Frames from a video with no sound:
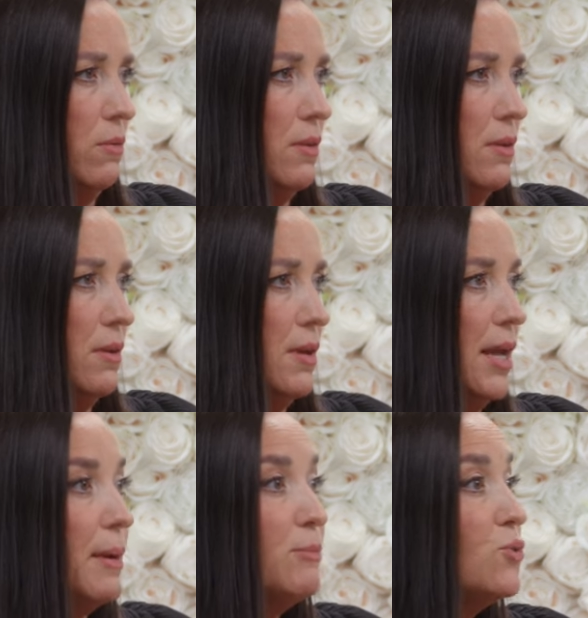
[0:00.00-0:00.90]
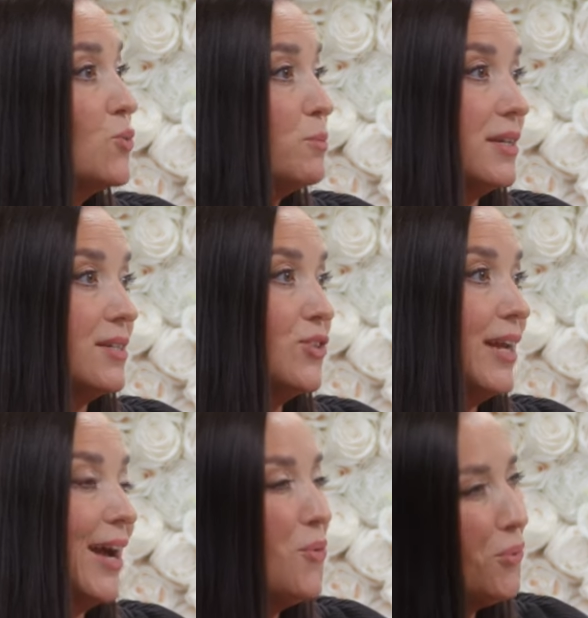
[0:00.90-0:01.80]
Mm. And I'm sure someone thinks,
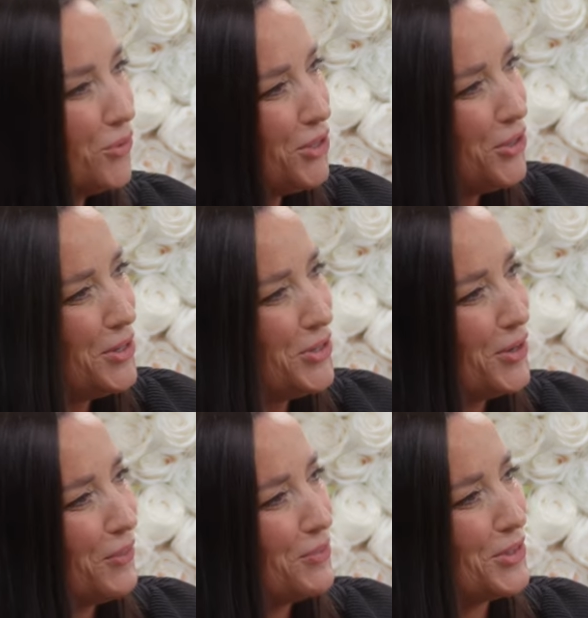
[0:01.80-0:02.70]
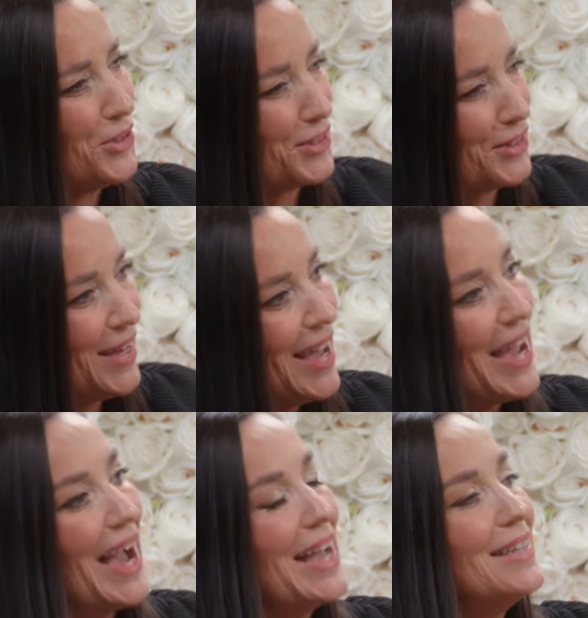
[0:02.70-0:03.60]
how old are you? And you don't.
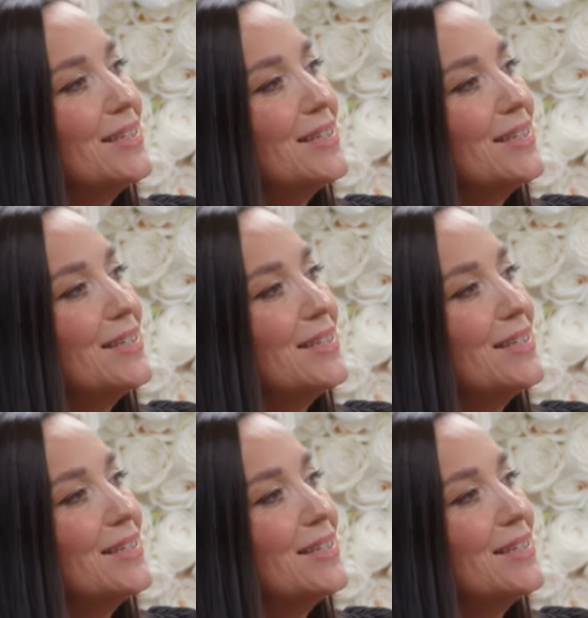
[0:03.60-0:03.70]
yeah.